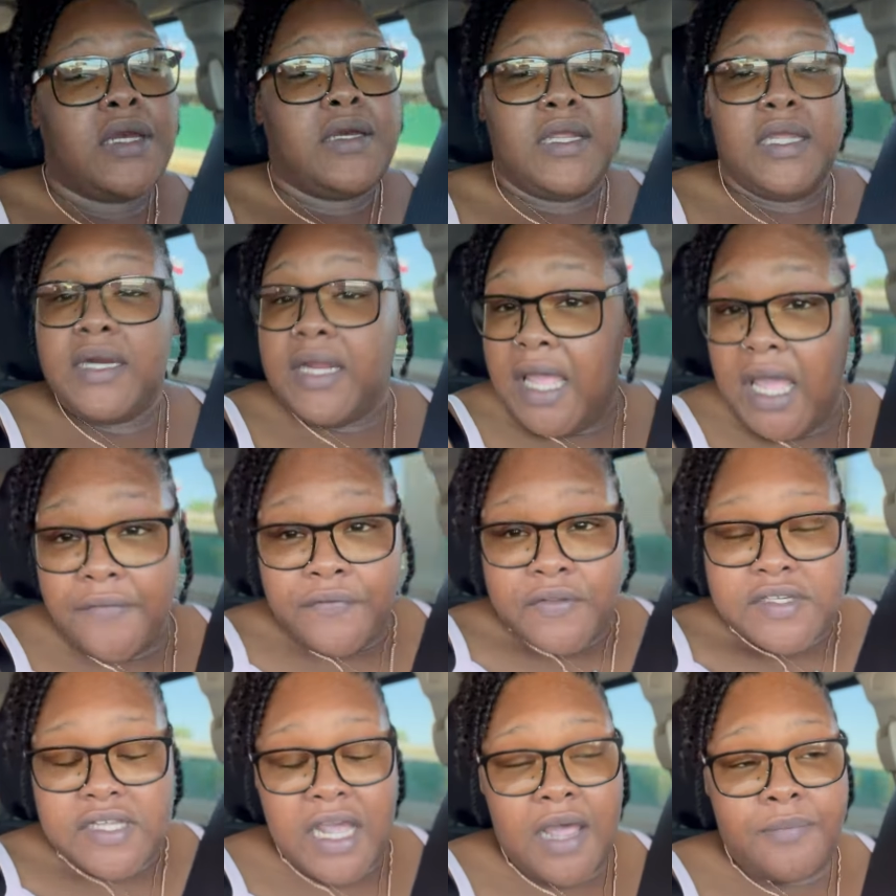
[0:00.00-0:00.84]
Didn't have
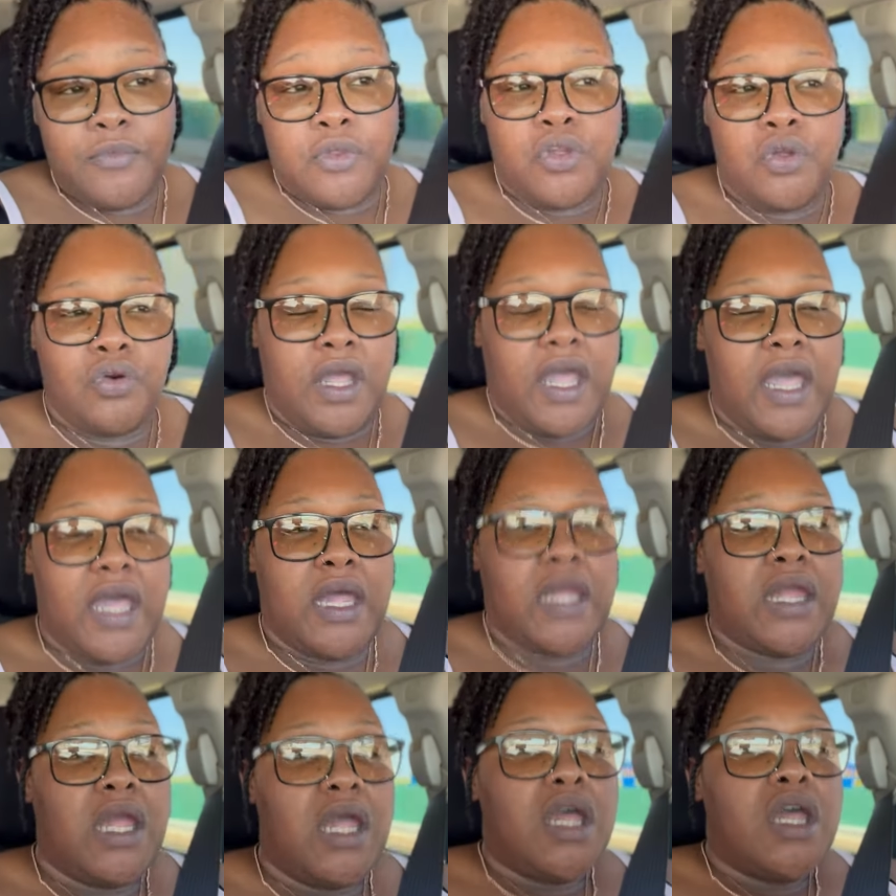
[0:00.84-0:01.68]
the time to do
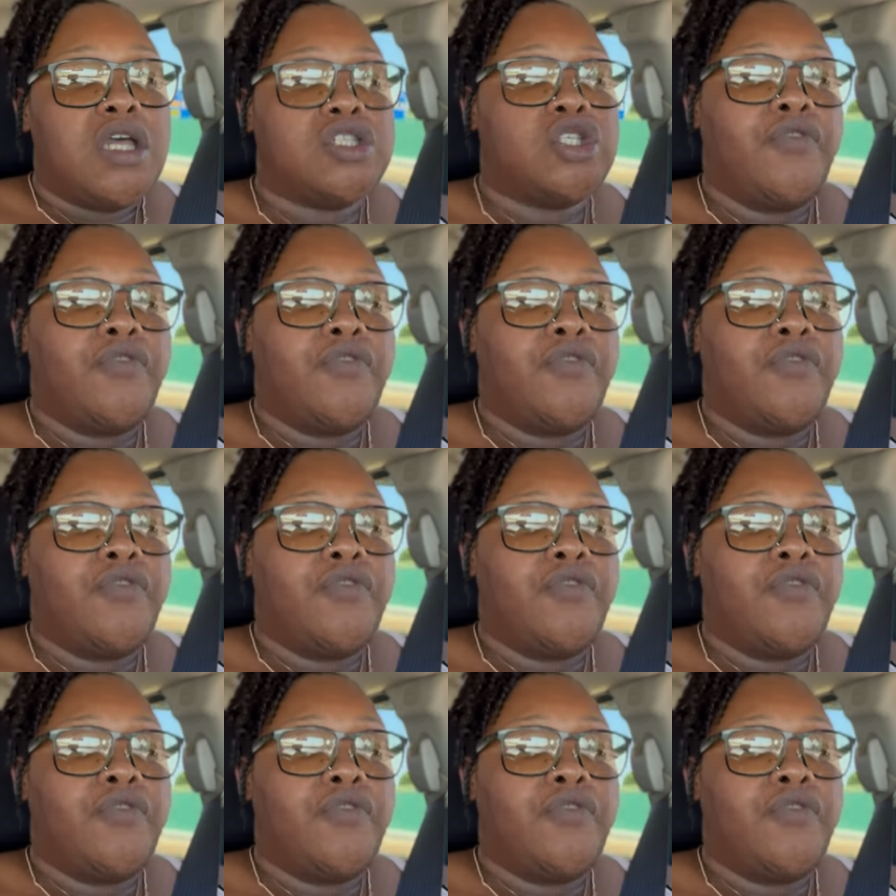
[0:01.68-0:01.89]
that.